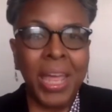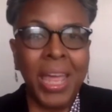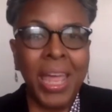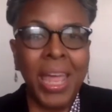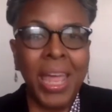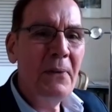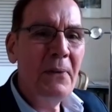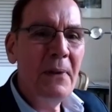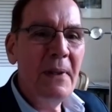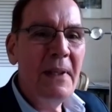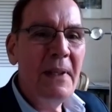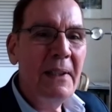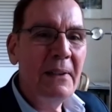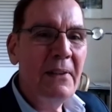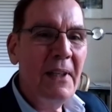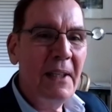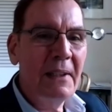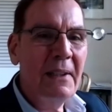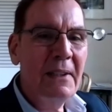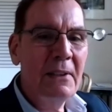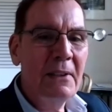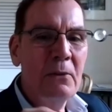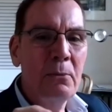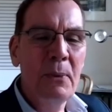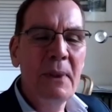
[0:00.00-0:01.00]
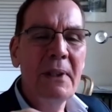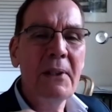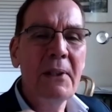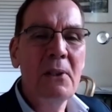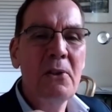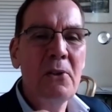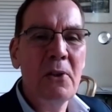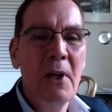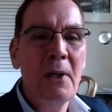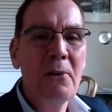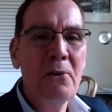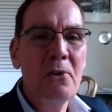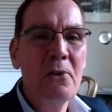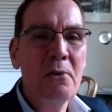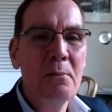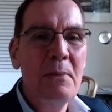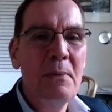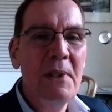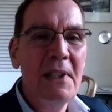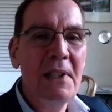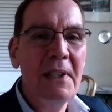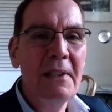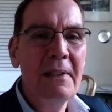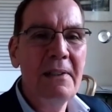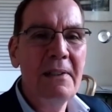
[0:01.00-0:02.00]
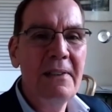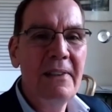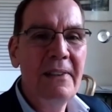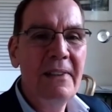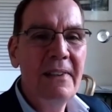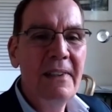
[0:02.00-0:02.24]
one thing that really touches me